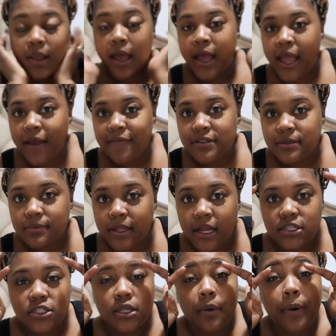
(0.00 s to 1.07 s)
I have some
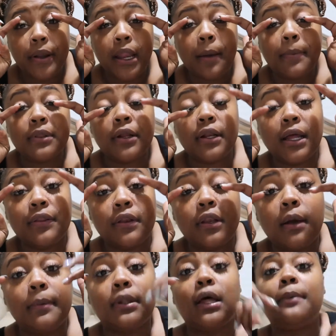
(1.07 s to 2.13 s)
lashes on right now, but they're not the
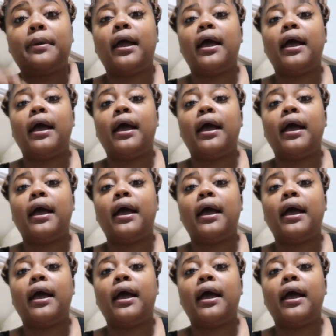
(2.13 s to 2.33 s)
double up